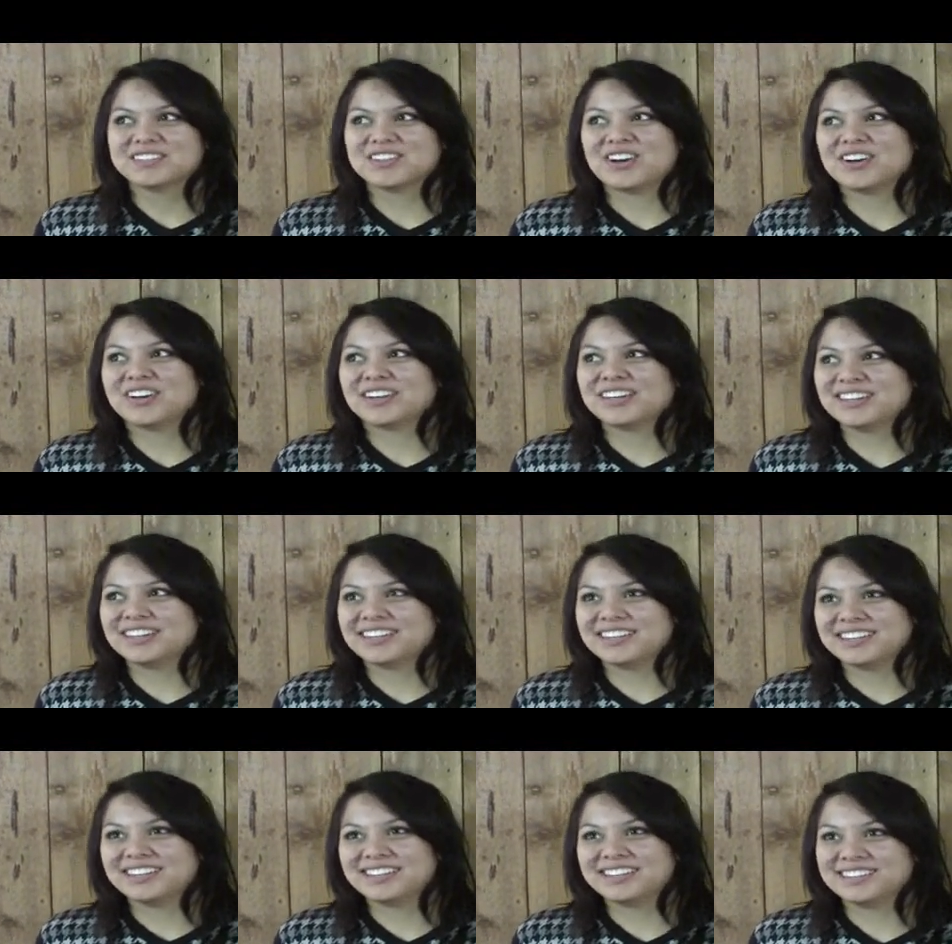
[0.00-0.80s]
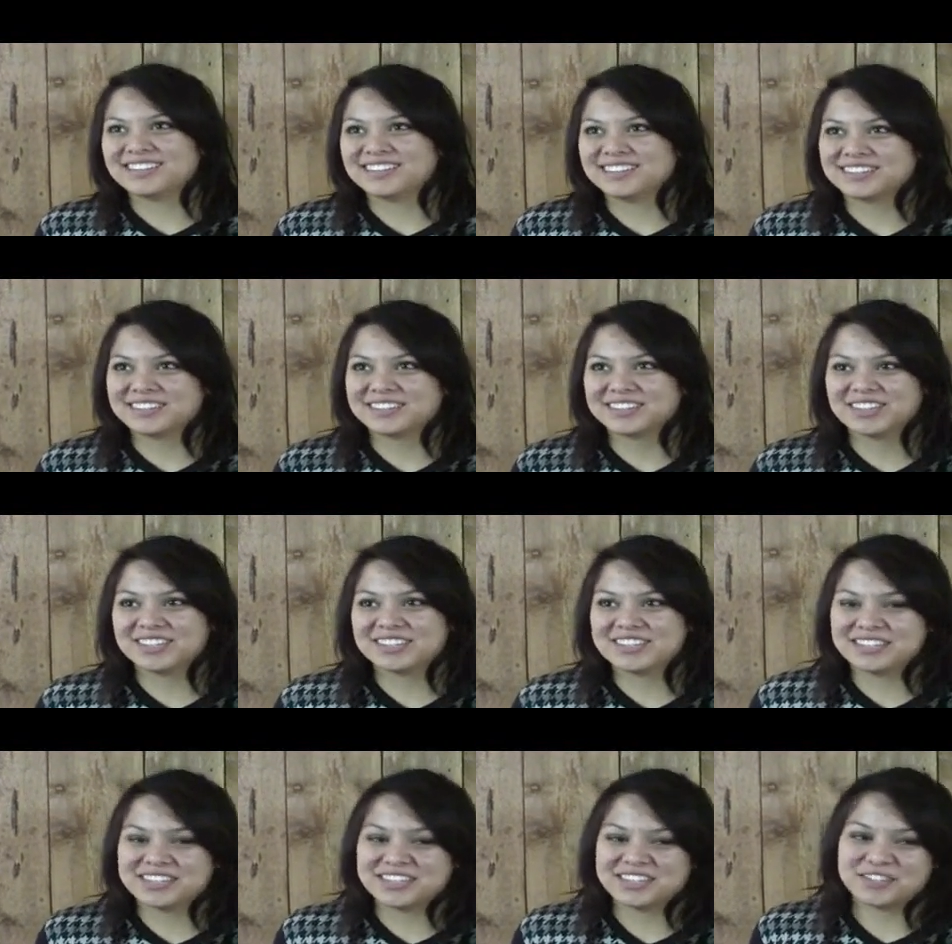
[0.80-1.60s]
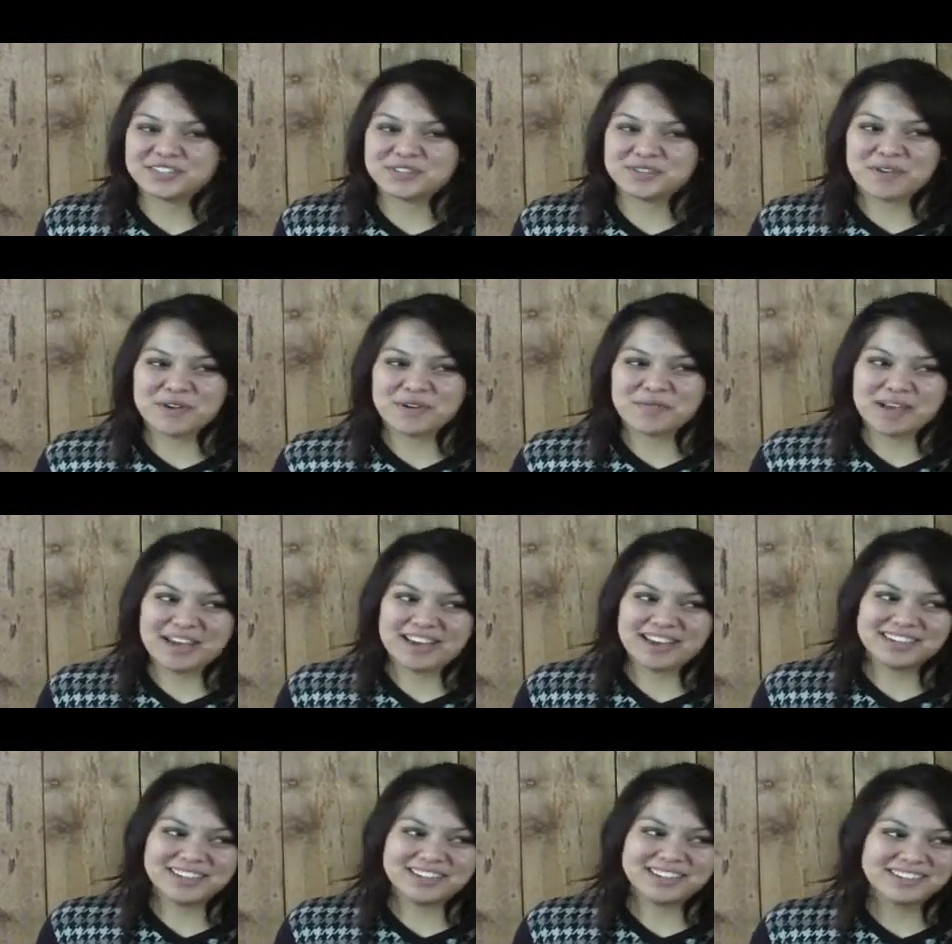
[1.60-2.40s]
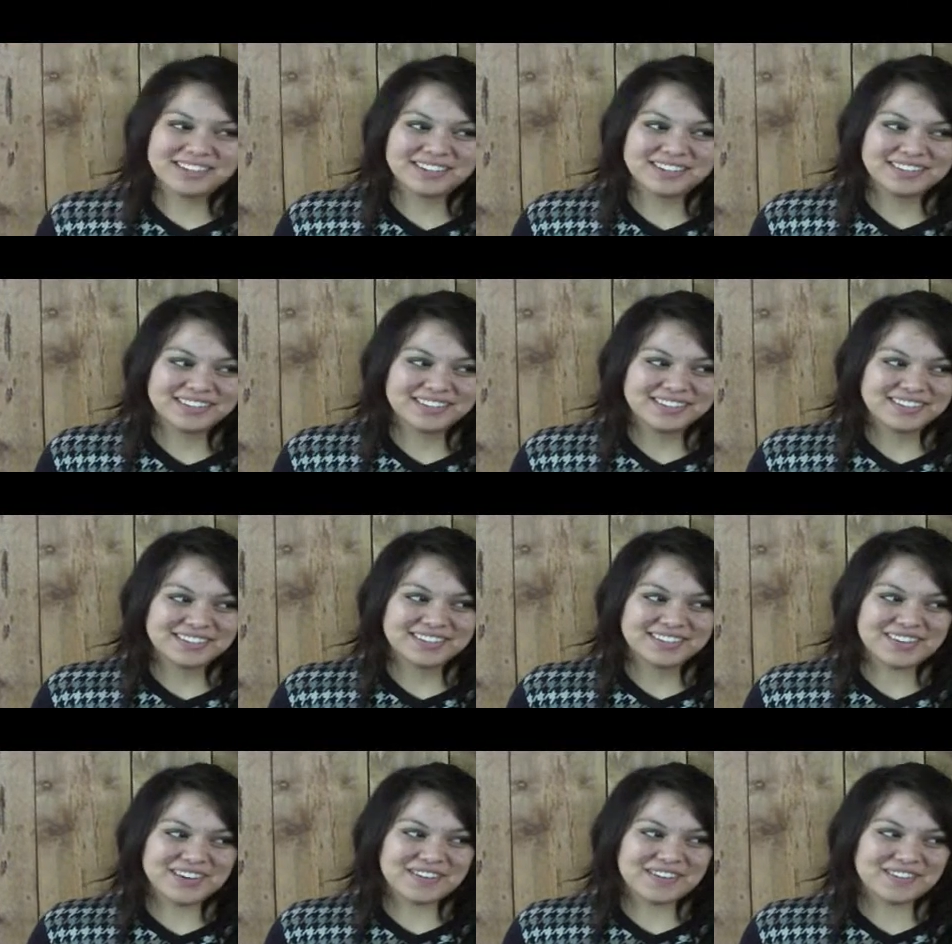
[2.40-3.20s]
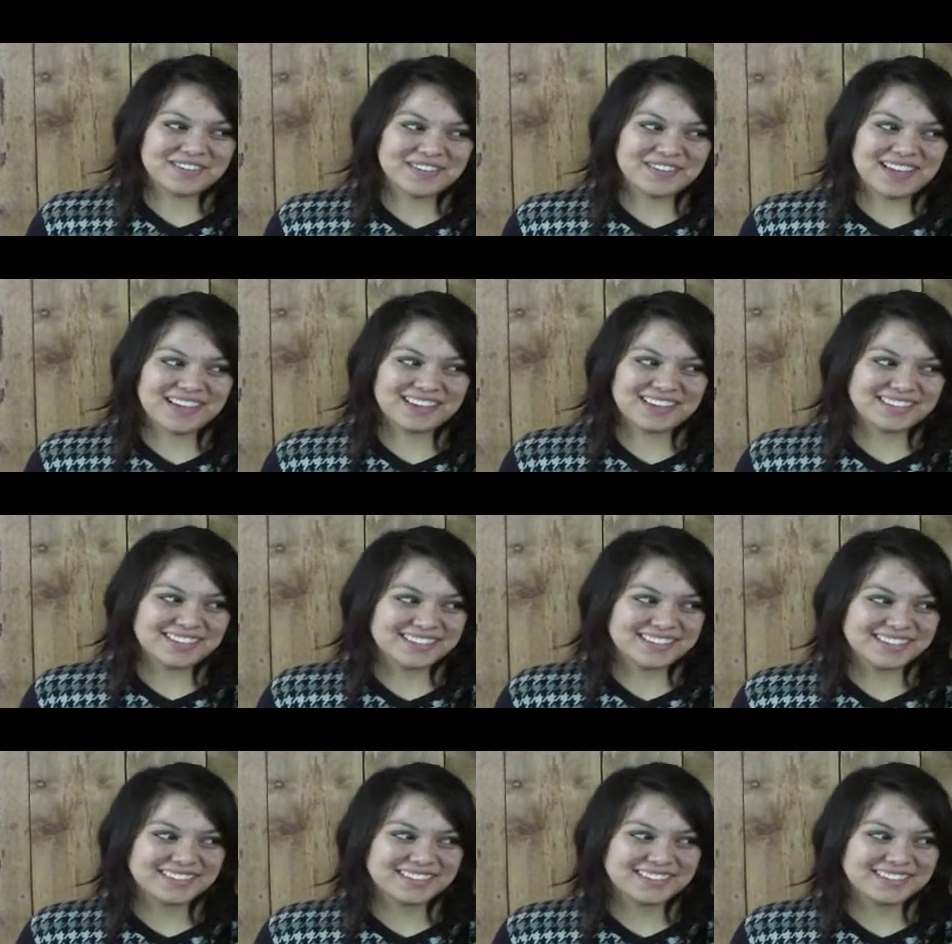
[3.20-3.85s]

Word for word: talking and listening to all my stuff that,